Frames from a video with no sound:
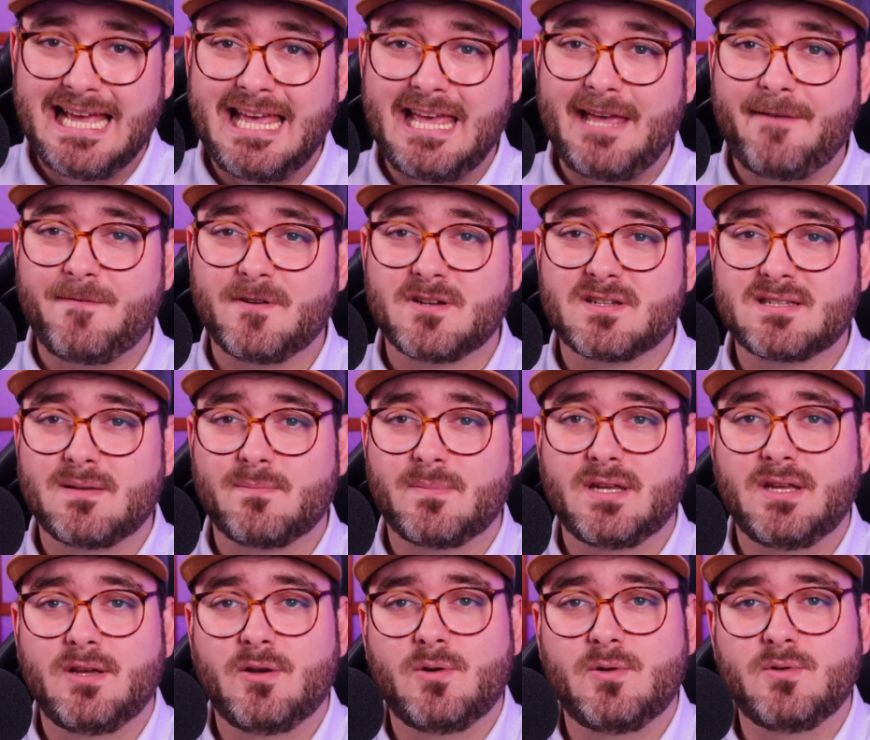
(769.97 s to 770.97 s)
if you're
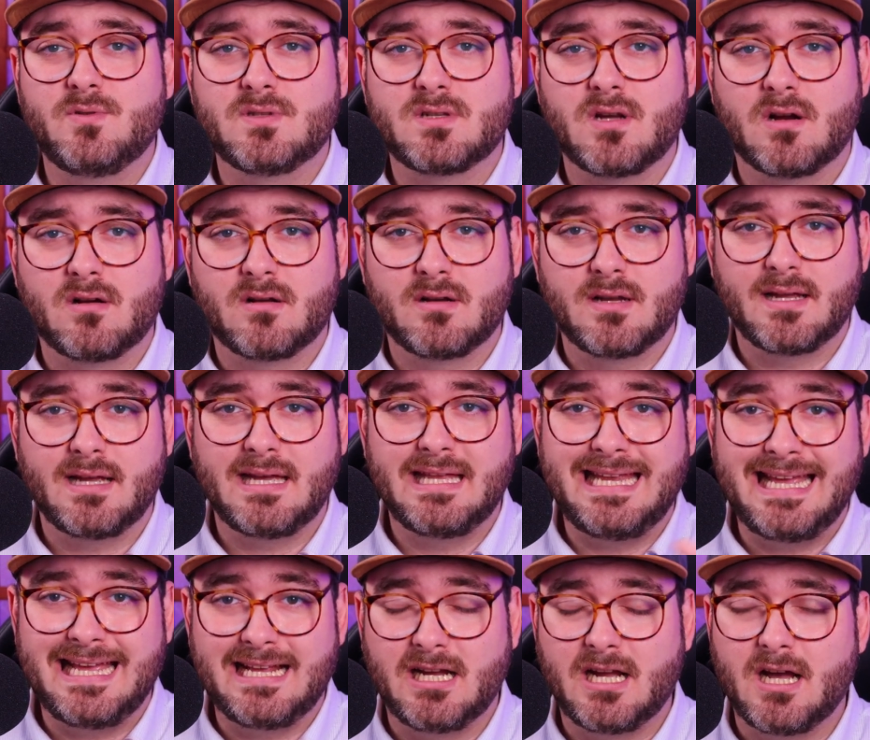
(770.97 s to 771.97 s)
somebody who's earning
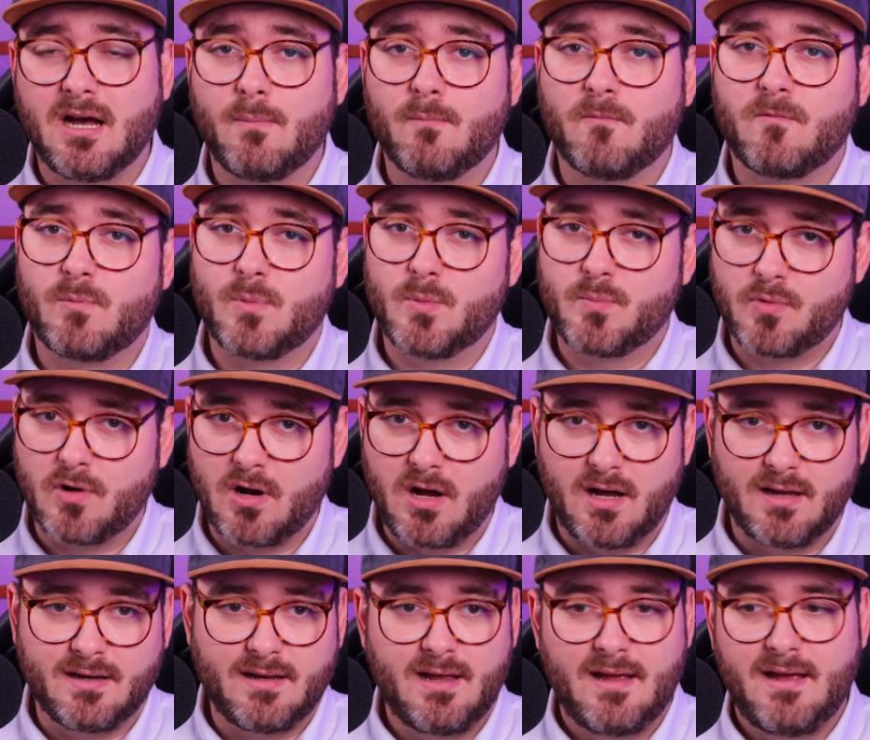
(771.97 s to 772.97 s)
an income from
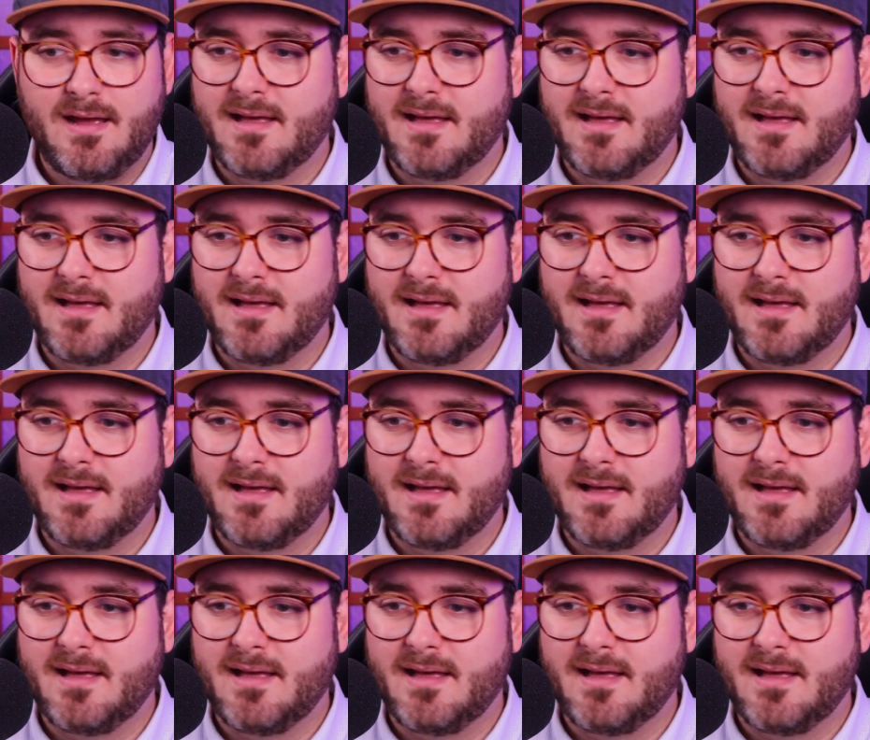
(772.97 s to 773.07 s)
abroad.